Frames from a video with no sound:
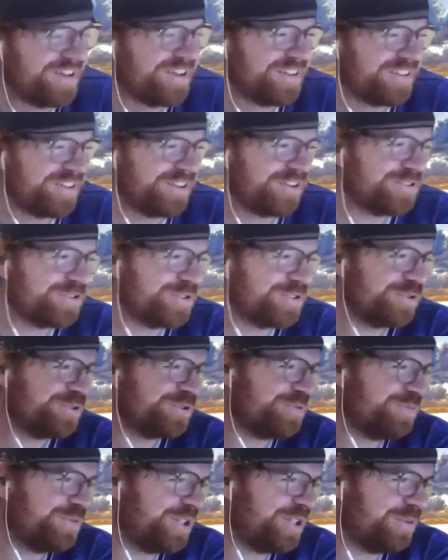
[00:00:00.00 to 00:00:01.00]
Their
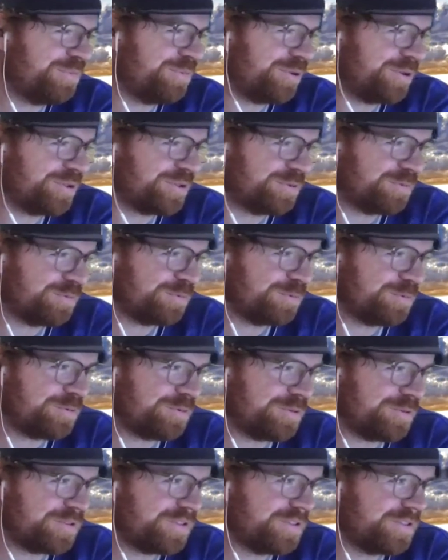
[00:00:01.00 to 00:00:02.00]
social media person
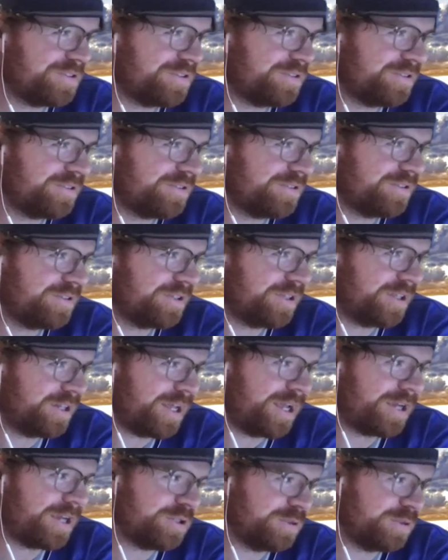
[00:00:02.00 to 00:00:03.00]
rules. And
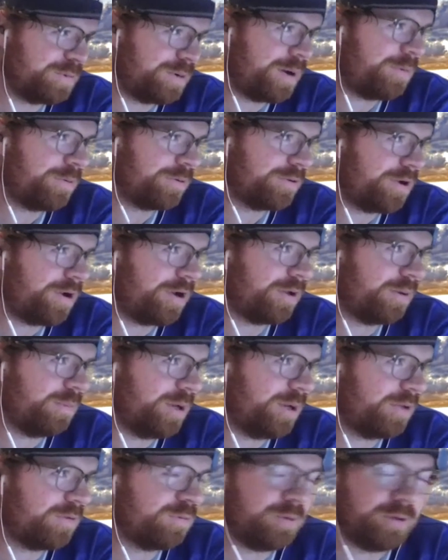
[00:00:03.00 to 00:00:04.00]
actually, while we're talking
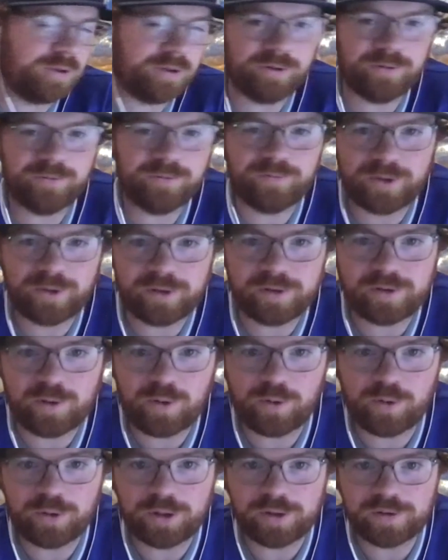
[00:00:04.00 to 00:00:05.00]
about Twitter, Vin
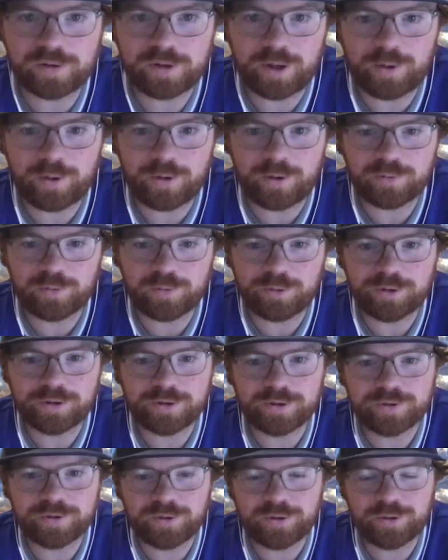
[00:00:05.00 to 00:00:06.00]
Scully is now on
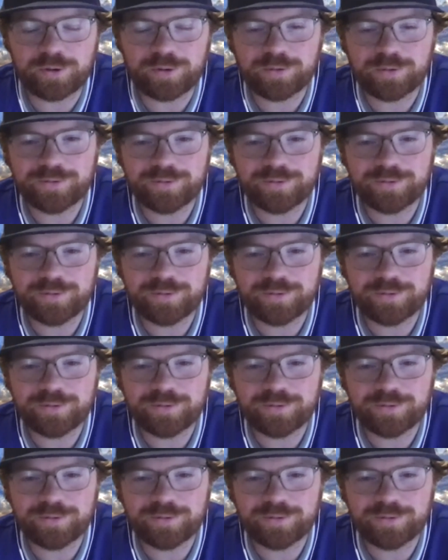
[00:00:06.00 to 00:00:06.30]
Twitter. So